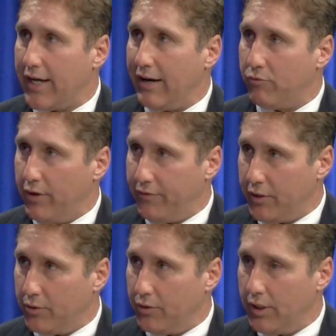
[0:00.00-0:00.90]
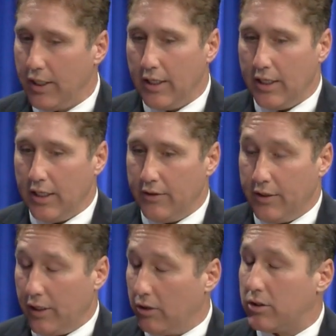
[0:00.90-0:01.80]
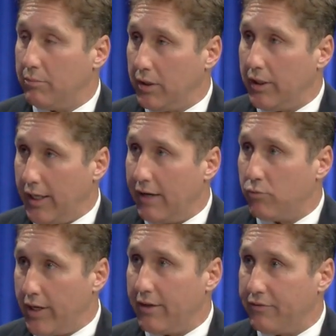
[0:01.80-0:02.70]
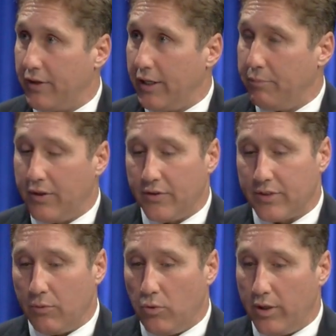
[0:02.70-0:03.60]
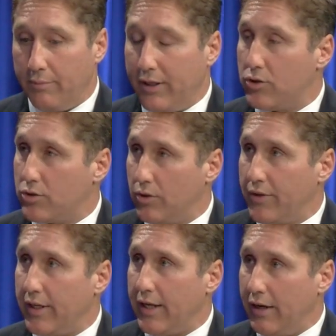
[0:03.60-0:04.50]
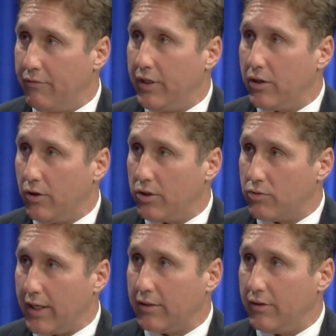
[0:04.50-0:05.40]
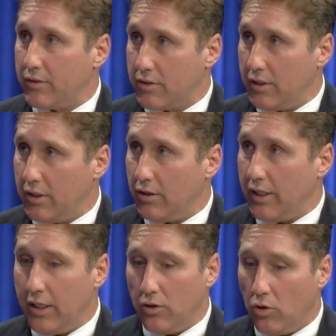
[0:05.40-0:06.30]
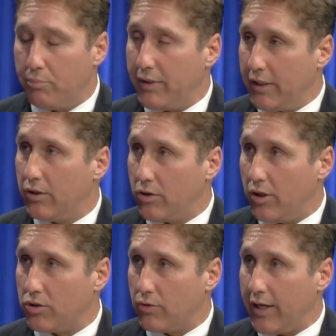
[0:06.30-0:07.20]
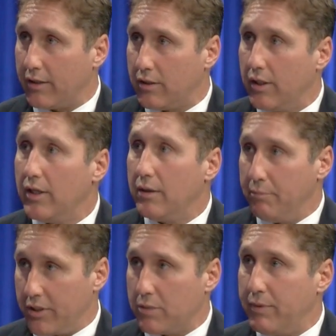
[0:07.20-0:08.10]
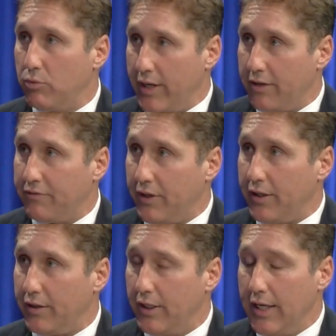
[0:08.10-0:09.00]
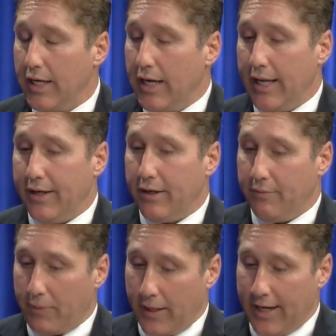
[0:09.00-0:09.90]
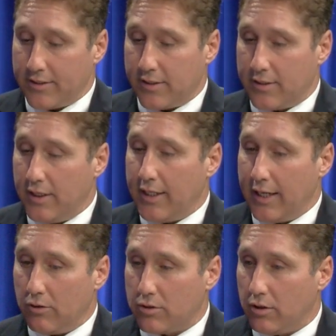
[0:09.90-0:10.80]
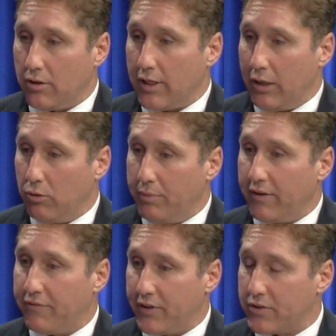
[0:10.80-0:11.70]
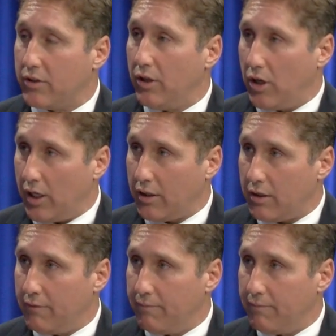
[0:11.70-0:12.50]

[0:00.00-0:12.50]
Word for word: have reviewed and then ultimately have ratified because I want to make sure that every contract in the city, any open-ended contract, must be ratified. And as a city councilor, I will be a fiscal hawk,